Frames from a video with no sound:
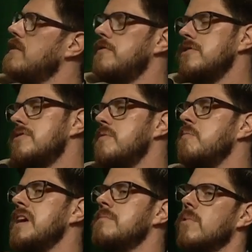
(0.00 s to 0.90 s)
if you do a
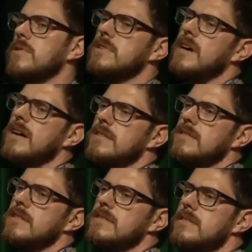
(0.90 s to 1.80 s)
mean bold
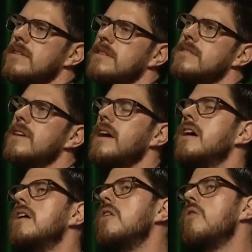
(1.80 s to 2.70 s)
analysis and say,